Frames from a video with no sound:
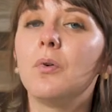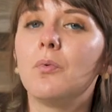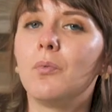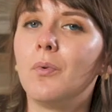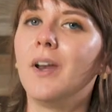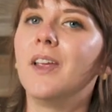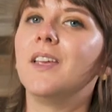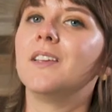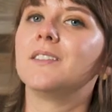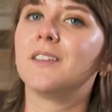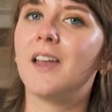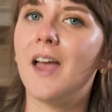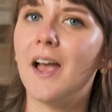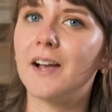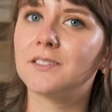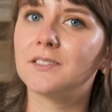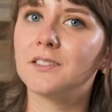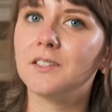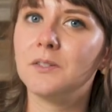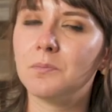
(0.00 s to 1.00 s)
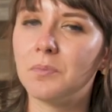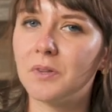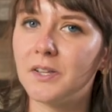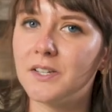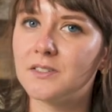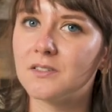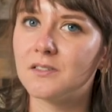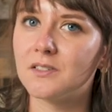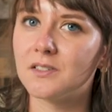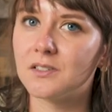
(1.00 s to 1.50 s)
Ring is an excellent
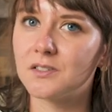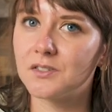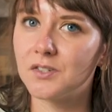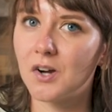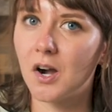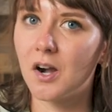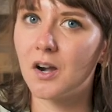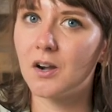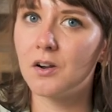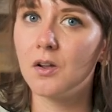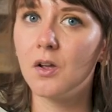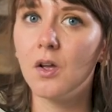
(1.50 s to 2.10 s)
place to start.